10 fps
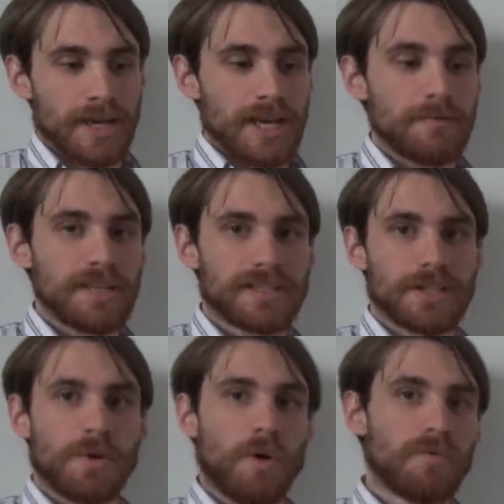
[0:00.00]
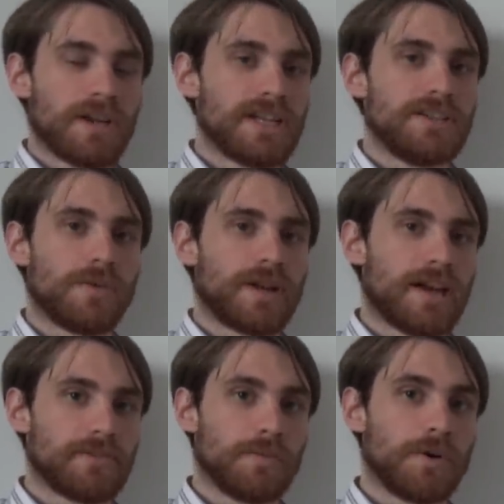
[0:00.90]
It means that you already don't
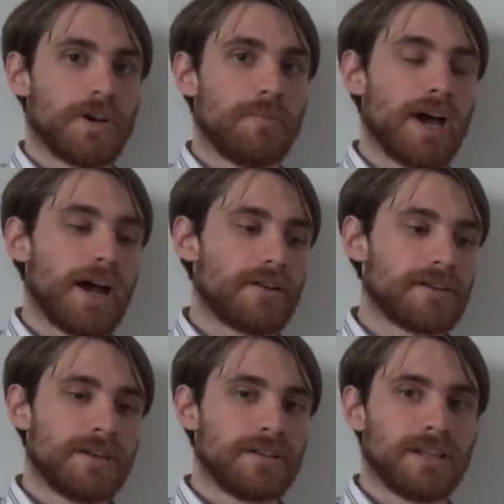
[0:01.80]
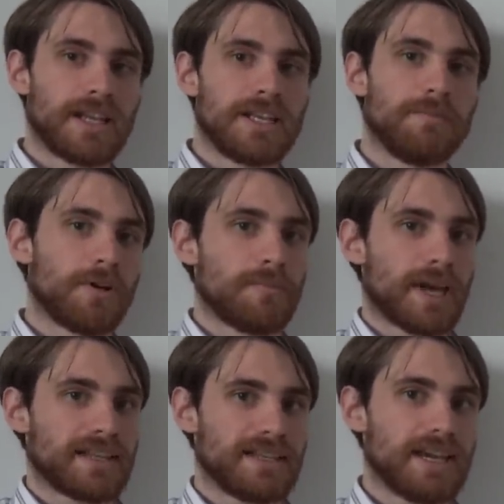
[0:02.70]
have to worry about Lightning Bolt and
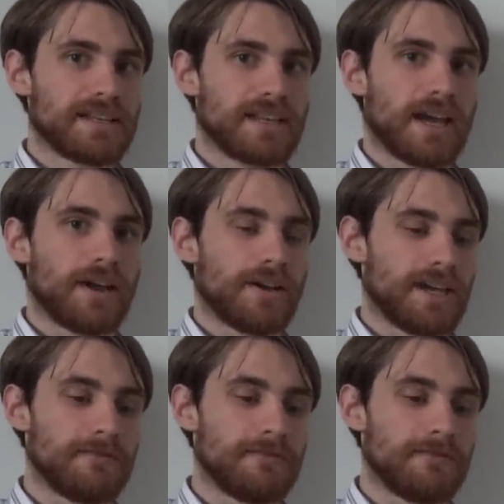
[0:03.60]
Path to Exile,